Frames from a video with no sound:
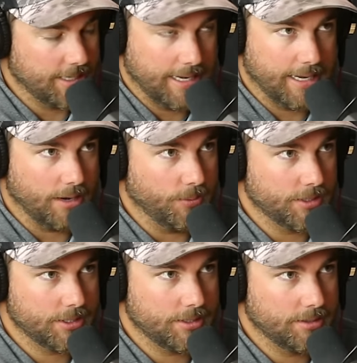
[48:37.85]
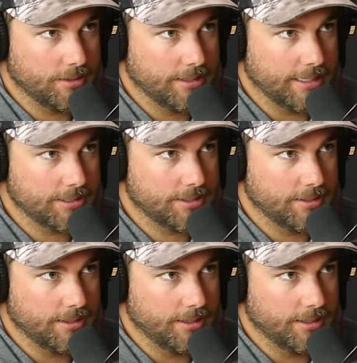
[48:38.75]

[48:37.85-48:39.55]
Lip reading: Dang, I wish. That's...